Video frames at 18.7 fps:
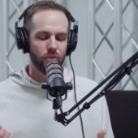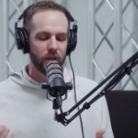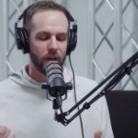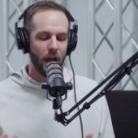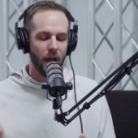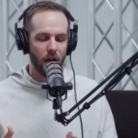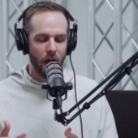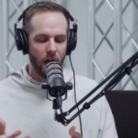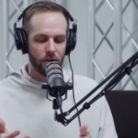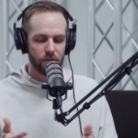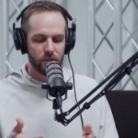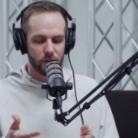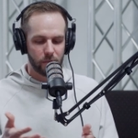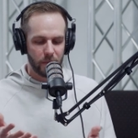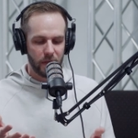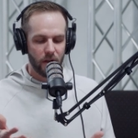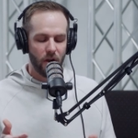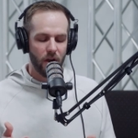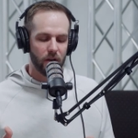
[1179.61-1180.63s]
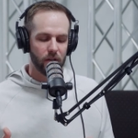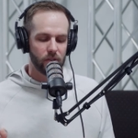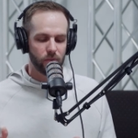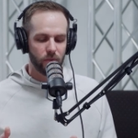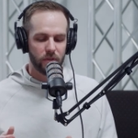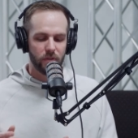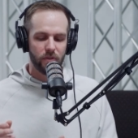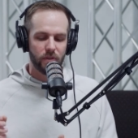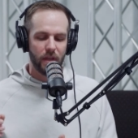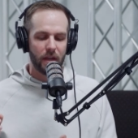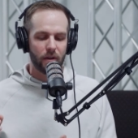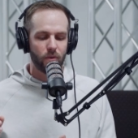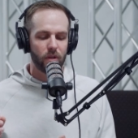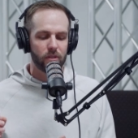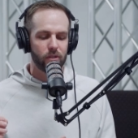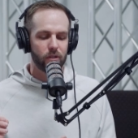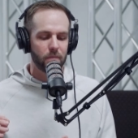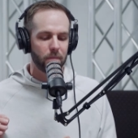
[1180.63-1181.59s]
and I'll just be honest with you, that
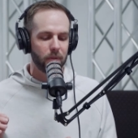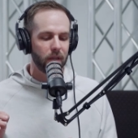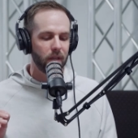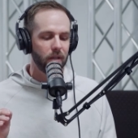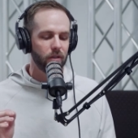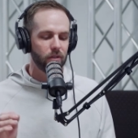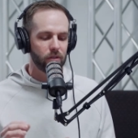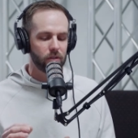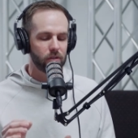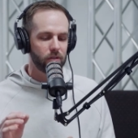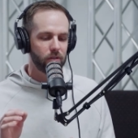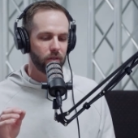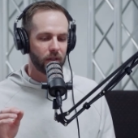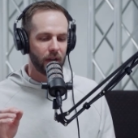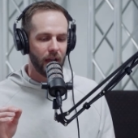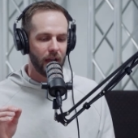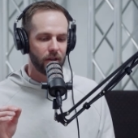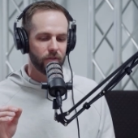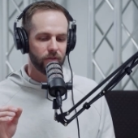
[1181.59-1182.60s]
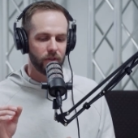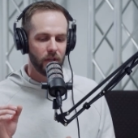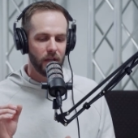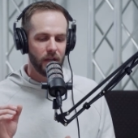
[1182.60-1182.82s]
question pierced to kind of